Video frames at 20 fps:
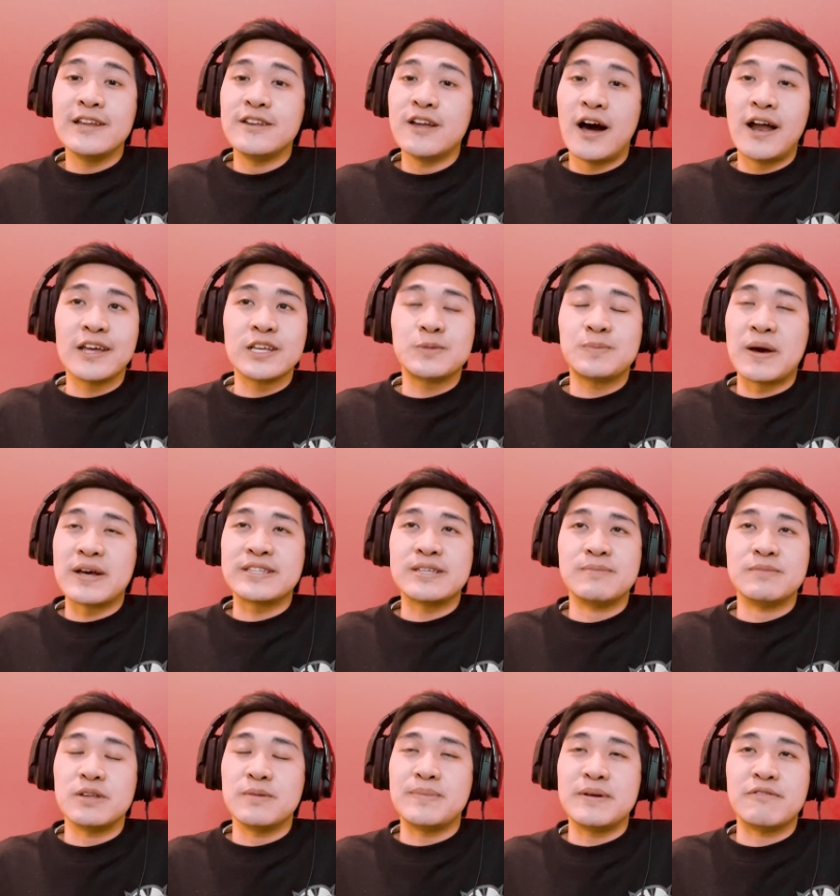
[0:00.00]
I did not
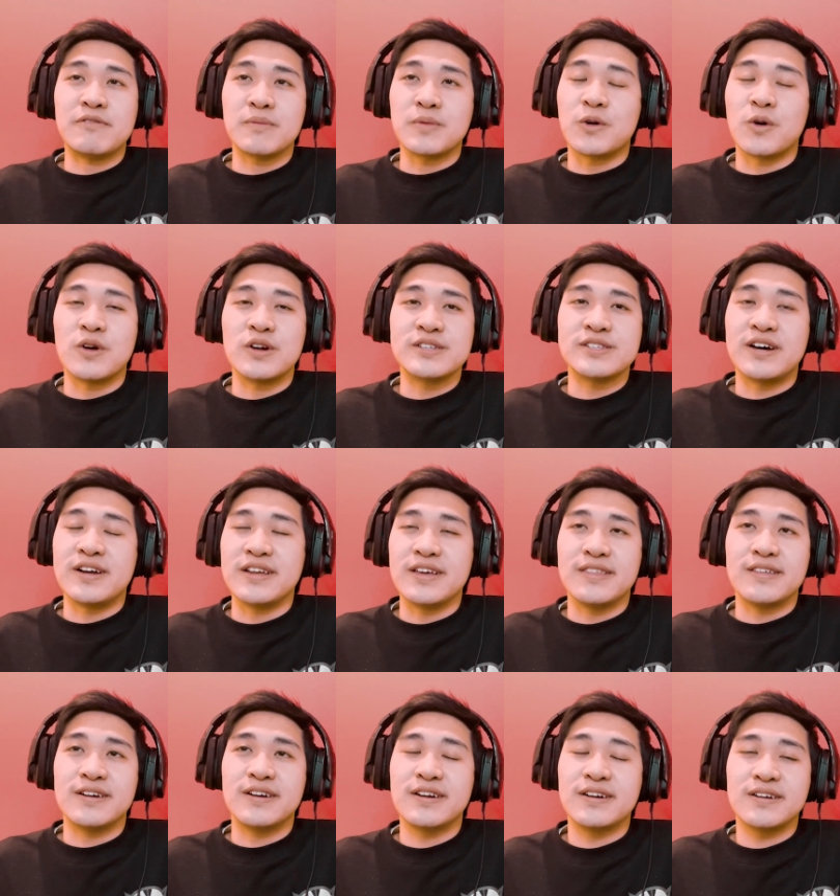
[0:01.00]
expect him to be from
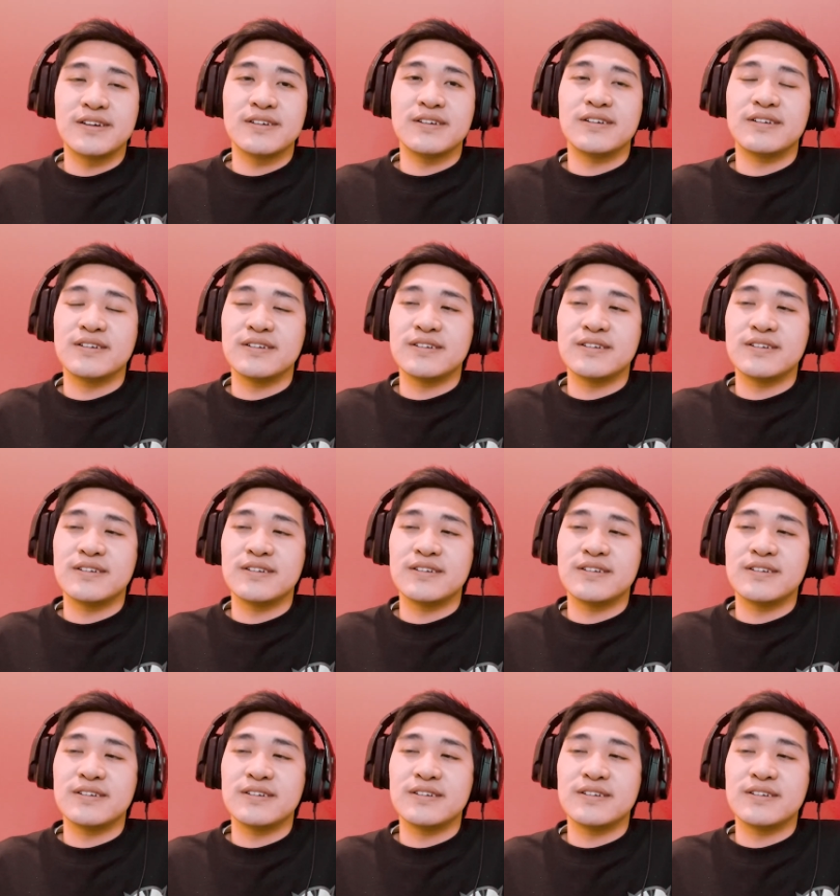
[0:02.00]
Coruscant either.